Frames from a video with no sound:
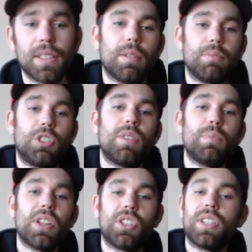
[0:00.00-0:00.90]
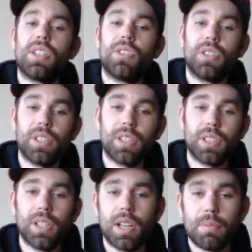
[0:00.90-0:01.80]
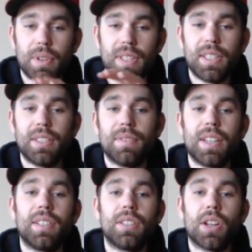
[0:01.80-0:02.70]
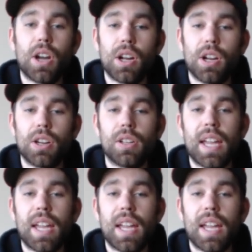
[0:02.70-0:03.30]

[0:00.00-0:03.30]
I should have mentioned it earlier, but these devices are